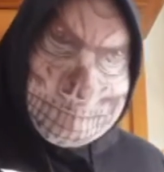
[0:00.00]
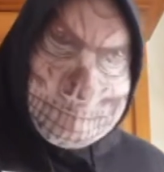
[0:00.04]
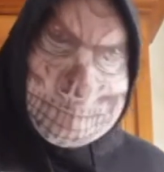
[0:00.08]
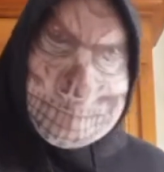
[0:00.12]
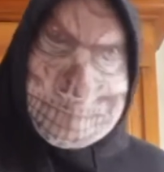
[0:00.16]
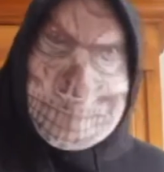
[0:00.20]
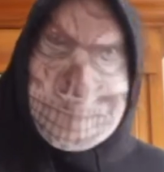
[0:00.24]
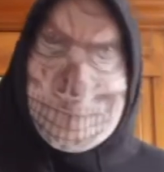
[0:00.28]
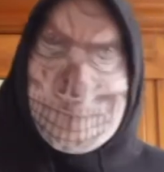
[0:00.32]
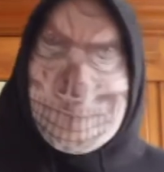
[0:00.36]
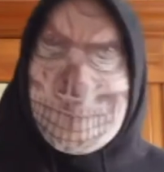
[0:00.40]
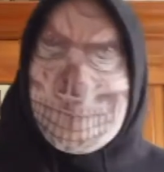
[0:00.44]

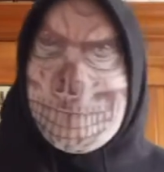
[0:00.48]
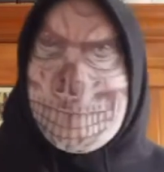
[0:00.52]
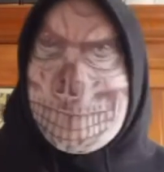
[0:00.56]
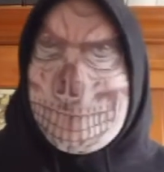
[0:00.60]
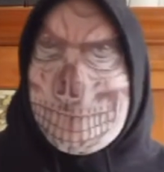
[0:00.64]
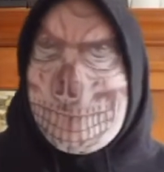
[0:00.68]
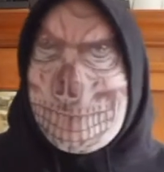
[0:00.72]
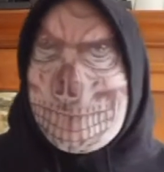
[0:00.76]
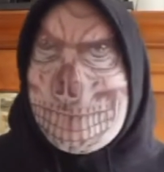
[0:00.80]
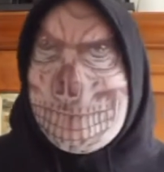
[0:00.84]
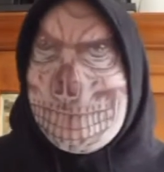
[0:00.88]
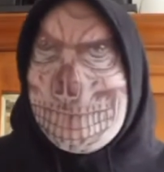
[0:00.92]
Oh my,
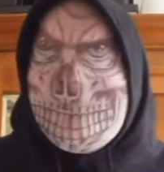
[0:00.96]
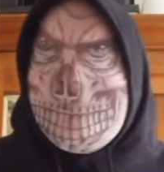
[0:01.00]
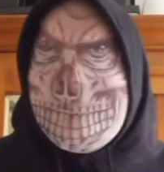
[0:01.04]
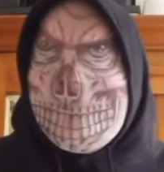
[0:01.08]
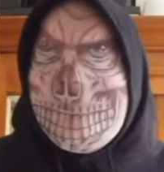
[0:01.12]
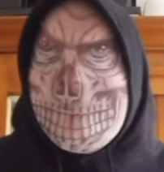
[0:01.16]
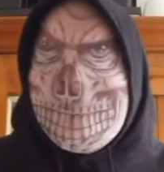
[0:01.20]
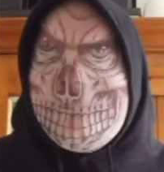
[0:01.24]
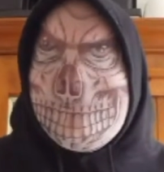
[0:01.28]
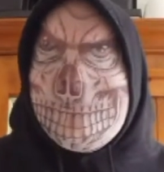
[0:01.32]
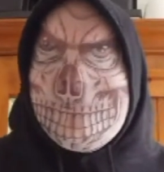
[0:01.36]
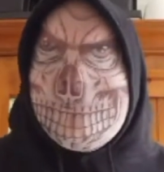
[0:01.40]
it
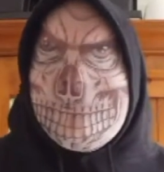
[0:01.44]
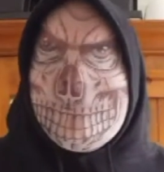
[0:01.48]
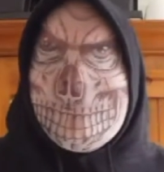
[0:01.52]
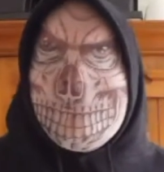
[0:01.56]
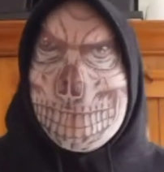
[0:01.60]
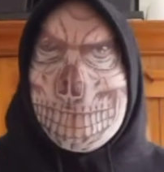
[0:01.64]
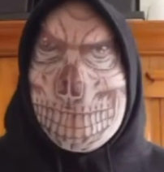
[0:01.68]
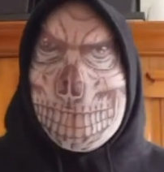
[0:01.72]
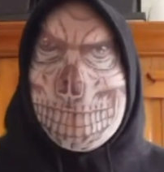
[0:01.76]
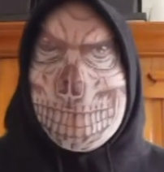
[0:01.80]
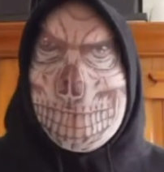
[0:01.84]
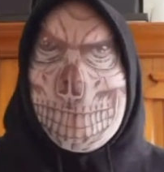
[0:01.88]
is a new
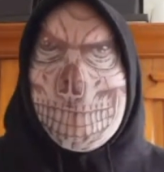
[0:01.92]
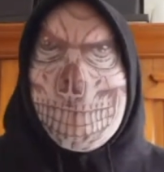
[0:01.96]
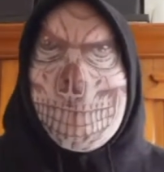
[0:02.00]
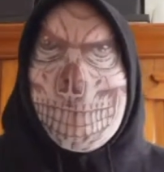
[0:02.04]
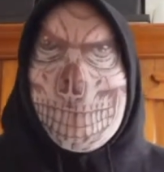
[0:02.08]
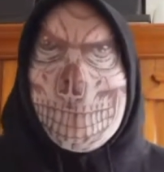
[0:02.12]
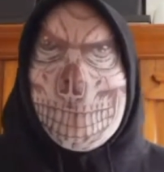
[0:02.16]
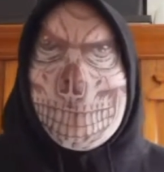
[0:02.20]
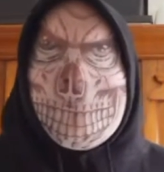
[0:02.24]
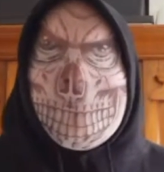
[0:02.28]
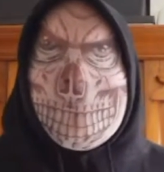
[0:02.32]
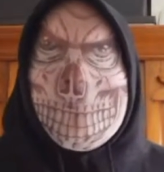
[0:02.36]
month
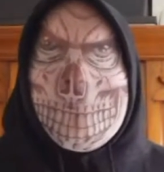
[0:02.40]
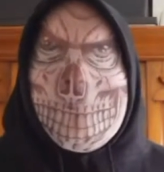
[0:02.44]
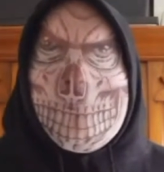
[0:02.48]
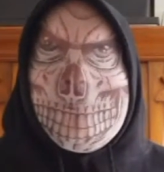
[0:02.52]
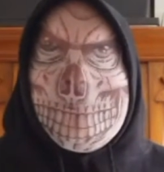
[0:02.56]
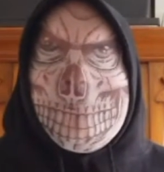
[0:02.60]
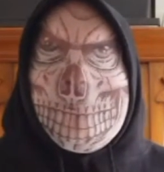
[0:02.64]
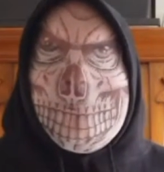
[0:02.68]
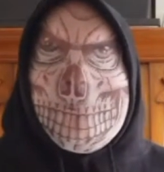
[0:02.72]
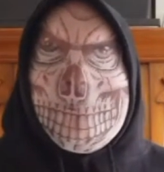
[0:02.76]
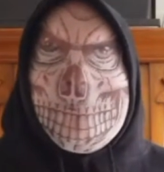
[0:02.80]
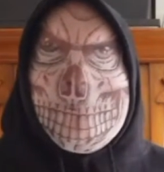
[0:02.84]
already?
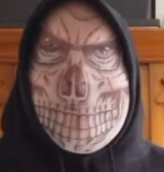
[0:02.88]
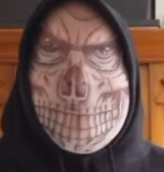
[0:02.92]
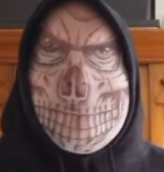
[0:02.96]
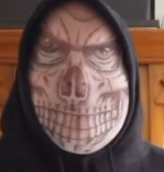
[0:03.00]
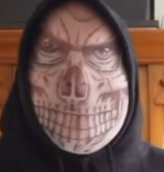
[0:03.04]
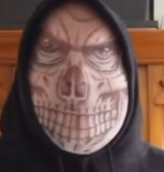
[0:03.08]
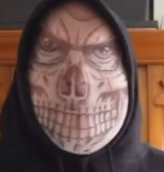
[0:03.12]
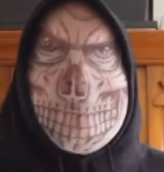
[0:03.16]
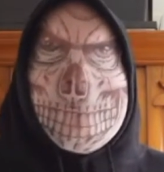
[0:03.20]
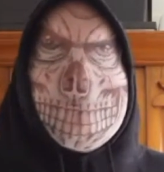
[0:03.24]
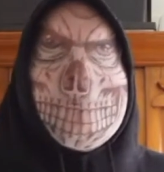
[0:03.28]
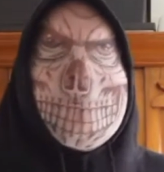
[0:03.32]

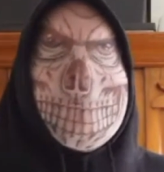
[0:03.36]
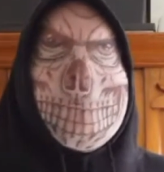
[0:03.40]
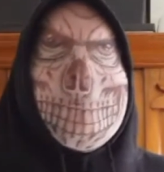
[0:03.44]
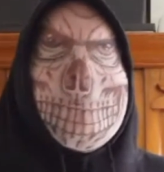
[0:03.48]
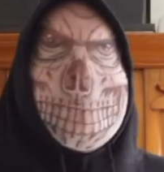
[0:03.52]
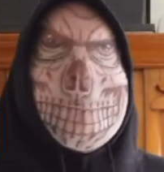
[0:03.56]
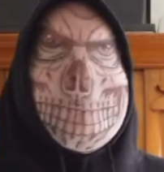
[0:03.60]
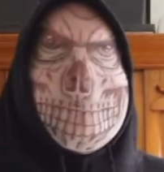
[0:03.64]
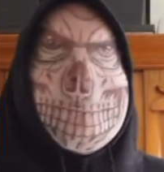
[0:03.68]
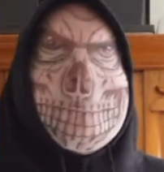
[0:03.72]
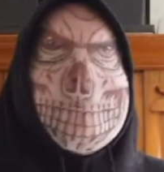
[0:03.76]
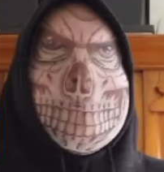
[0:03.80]
Well
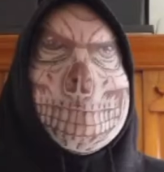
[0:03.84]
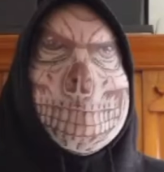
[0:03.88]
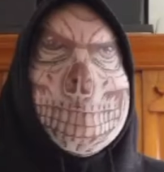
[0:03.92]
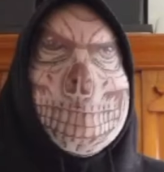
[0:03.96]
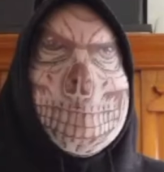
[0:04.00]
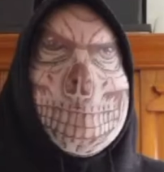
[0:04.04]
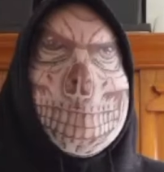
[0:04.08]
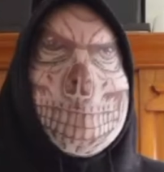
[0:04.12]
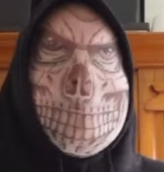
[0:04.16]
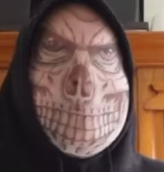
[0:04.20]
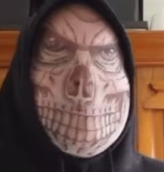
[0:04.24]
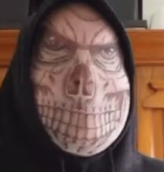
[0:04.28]
then, you
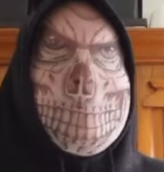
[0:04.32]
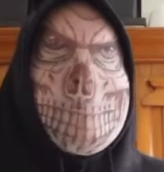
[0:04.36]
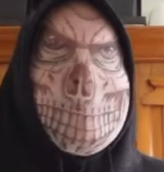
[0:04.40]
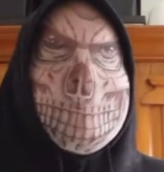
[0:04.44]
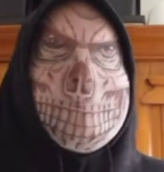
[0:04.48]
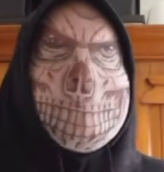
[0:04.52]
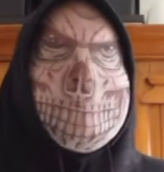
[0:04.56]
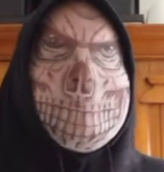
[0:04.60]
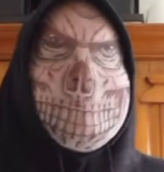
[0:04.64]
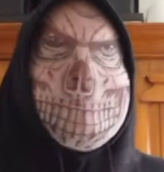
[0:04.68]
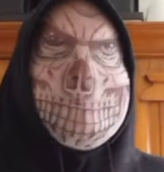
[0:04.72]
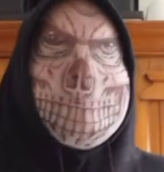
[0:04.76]

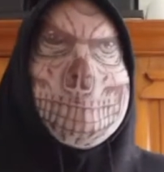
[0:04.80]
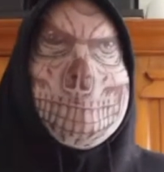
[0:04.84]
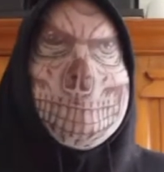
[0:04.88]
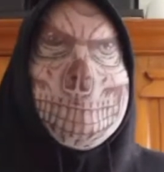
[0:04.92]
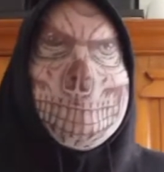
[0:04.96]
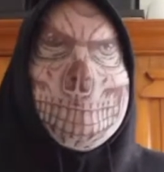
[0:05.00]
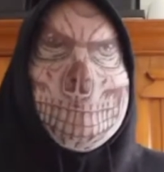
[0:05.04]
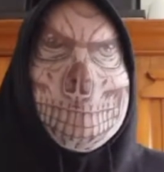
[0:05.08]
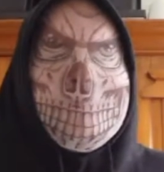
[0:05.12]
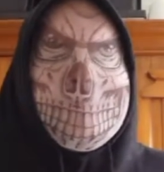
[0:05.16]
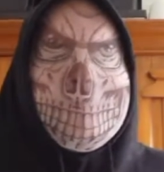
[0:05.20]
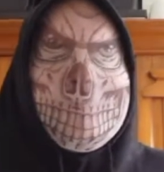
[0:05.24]
best
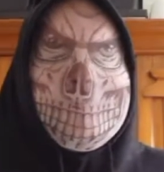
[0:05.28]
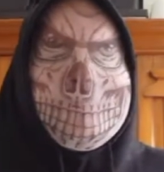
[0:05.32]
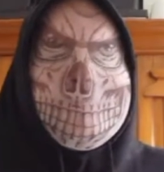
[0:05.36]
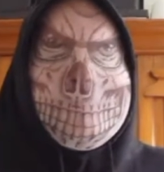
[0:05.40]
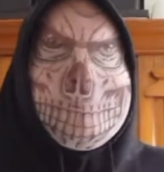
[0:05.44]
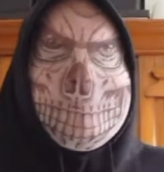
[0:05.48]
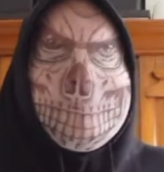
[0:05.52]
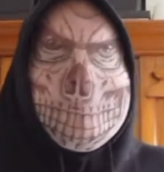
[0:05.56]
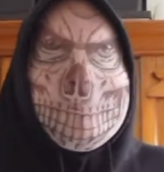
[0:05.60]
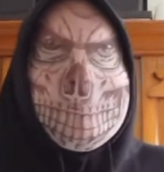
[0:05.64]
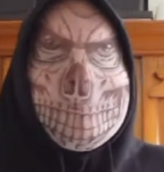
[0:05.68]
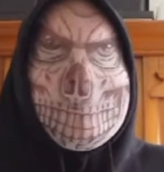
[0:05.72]
stick
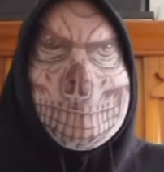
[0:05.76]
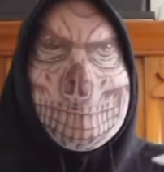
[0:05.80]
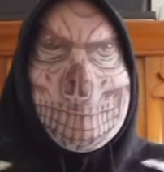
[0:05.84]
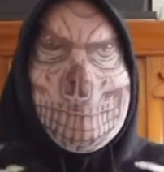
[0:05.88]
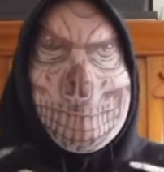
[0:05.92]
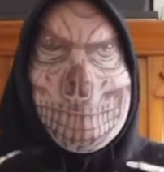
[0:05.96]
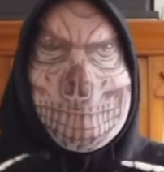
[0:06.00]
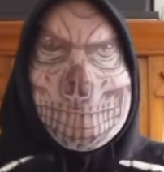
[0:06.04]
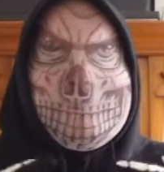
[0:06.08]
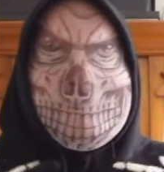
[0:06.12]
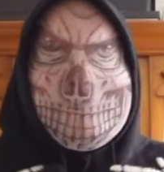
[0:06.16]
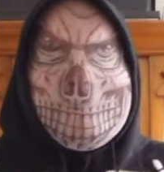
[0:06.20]
around.